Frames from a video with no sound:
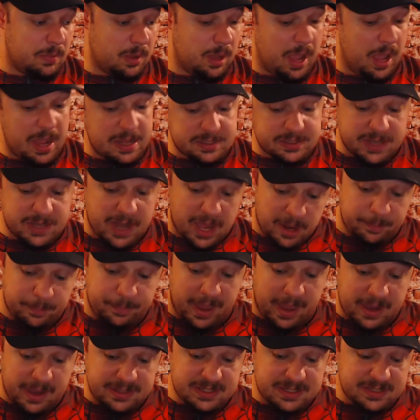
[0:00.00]
it's not a
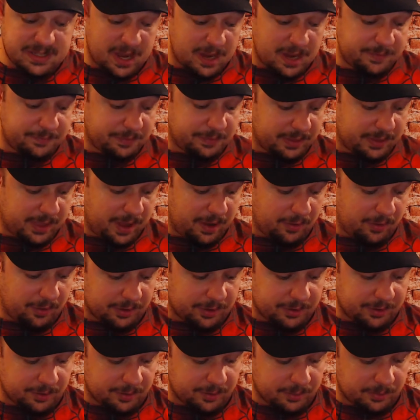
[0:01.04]
bad design for the
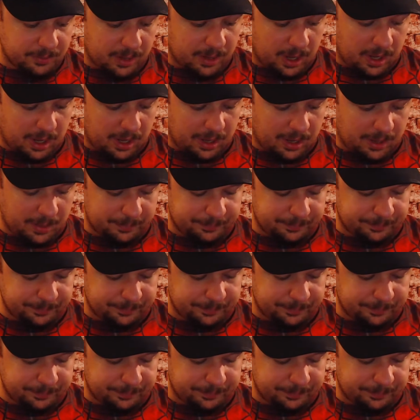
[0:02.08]
character. Um,